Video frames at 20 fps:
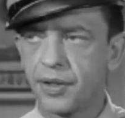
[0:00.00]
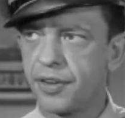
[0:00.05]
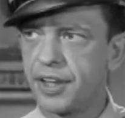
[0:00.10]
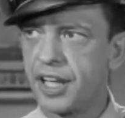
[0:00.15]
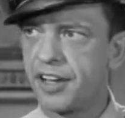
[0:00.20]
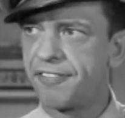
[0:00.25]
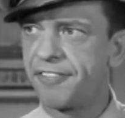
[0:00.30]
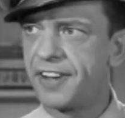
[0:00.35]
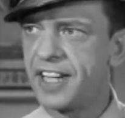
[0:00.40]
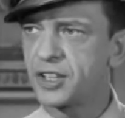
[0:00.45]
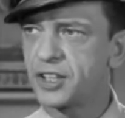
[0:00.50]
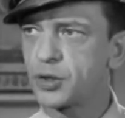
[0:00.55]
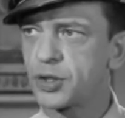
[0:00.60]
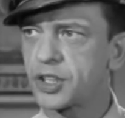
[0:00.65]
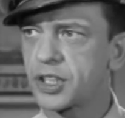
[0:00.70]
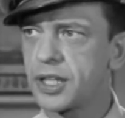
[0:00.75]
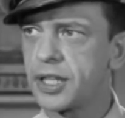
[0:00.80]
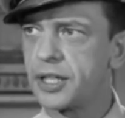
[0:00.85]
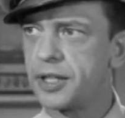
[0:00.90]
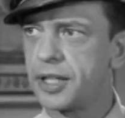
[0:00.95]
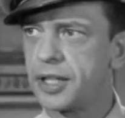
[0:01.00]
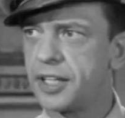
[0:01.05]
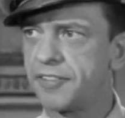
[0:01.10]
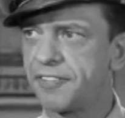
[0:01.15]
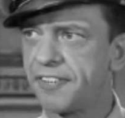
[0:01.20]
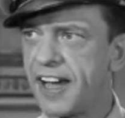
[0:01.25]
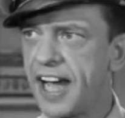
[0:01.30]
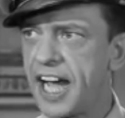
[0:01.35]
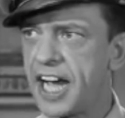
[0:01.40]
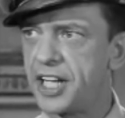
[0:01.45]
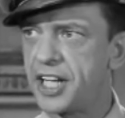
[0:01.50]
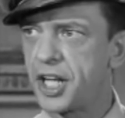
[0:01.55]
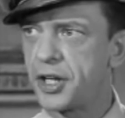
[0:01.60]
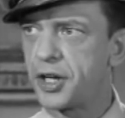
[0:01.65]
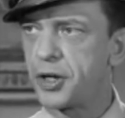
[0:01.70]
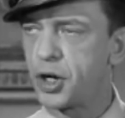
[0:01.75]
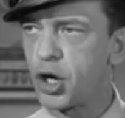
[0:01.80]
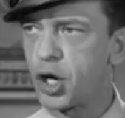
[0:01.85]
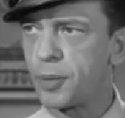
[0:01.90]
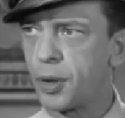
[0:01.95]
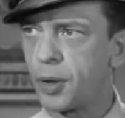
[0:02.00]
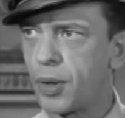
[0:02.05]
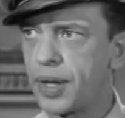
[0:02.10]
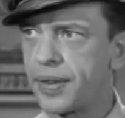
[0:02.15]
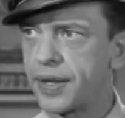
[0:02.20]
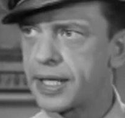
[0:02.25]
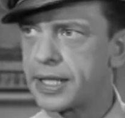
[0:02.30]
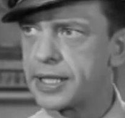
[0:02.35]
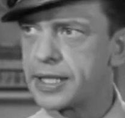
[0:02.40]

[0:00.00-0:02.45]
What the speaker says: The offense was clearly defined under normal weather